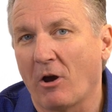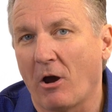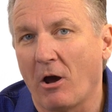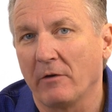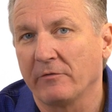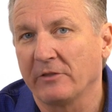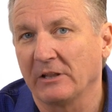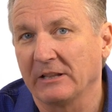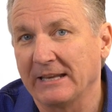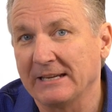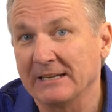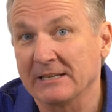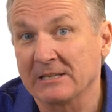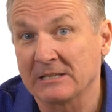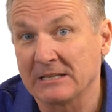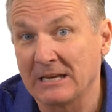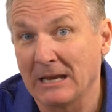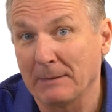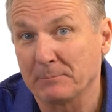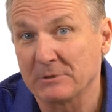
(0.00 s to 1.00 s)
all of the
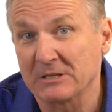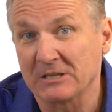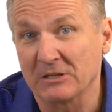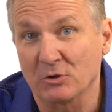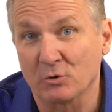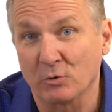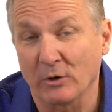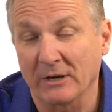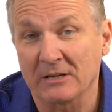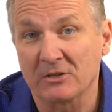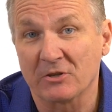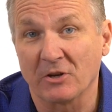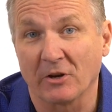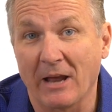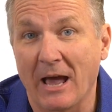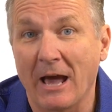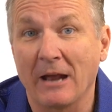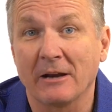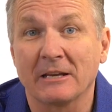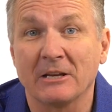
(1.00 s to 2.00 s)
latest tips and tricks on
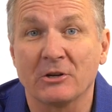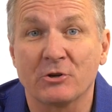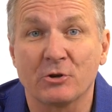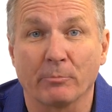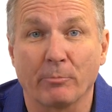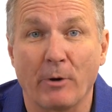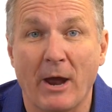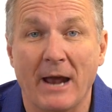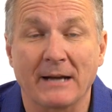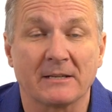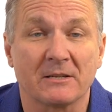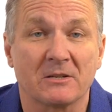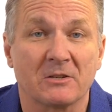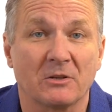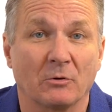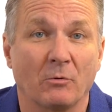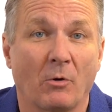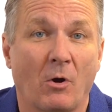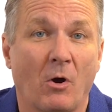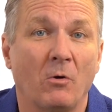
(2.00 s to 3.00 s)
how to get your practice
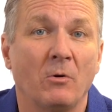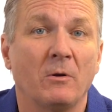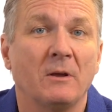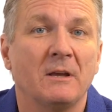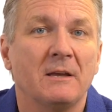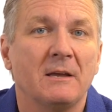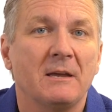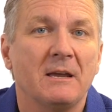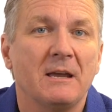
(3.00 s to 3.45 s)
to grow.